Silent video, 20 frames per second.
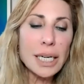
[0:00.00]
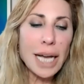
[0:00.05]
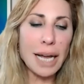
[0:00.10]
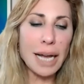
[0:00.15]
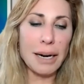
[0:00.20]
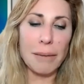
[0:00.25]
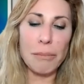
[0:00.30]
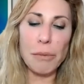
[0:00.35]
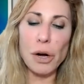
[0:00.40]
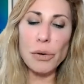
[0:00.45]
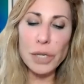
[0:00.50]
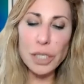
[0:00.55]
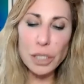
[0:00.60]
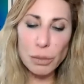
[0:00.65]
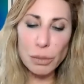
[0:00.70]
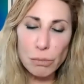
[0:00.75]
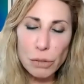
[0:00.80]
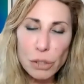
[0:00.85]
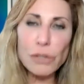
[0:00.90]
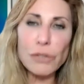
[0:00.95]
and i'm
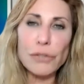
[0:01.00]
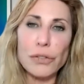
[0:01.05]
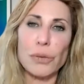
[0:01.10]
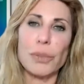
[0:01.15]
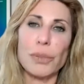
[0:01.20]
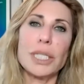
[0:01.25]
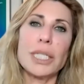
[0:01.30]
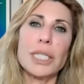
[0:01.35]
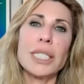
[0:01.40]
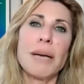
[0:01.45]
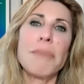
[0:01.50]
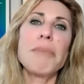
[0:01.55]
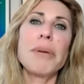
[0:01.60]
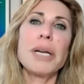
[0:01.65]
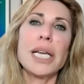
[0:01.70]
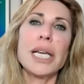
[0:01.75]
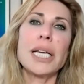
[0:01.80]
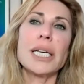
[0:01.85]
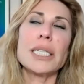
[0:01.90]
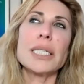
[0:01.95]
always moved when
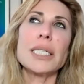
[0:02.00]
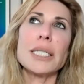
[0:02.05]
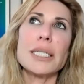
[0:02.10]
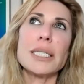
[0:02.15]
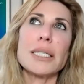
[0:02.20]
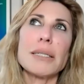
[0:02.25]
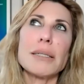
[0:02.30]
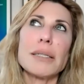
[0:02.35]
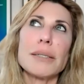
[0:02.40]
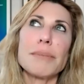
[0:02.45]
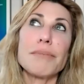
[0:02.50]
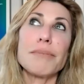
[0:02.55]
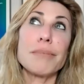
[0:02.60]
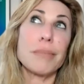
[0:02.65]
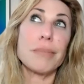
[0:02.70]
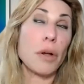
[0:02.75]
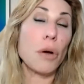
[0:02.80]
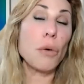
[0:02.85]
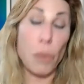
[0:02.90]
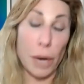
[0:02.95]
somebody is
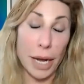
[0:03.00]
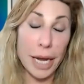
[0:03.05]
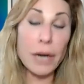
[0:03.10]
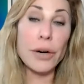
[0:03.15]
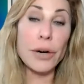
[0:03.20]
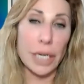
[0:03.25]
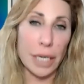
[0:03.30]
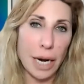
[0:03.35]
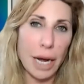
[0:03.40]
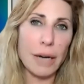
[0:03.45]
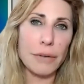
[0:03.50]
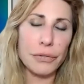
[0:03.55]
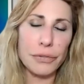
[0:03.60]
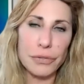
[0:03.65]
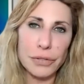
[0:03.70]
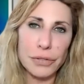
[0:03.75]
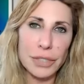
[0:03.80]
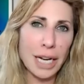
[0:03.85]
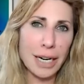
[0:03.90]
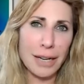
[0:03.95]
um, aware
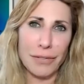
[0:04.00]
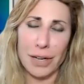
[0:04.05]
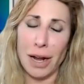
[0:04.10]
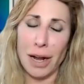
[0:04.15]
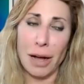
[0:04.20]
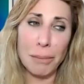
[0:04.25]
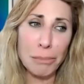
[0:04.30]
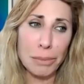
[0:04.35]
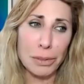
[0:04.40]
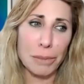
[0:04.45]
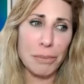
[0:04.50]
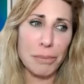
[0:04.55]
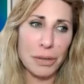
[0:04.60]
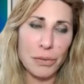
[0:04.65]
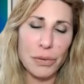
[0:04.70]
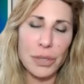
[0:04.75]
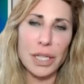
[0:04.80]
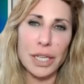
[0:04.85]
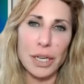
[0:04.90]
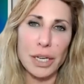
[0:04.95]
enough not even humble
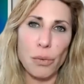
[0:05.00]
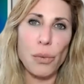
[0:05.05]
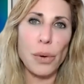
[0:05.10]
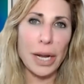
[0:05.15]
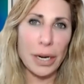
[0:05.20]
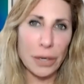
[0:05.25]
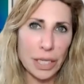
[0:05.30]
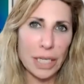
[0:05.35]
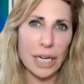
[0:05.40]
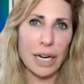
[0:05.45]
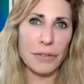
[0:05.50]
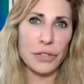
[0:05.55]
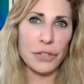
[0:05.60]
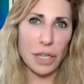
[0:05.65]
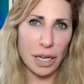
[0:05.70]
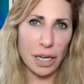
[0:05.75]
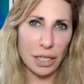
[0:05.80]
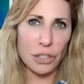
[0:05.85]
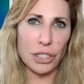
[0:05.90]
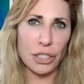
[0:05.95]
but really aware enough
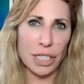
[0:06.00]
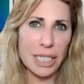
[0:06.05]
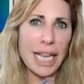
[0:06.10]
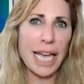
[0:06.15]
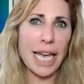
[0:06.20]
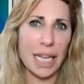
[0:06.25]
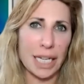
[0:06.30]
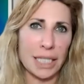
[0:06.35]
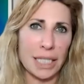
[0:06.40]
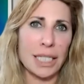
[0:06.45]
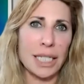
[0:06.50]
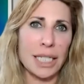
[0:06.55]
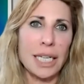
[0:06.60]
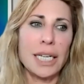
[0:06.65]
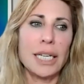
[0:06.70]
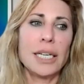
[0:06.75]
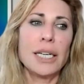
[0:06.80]
to understand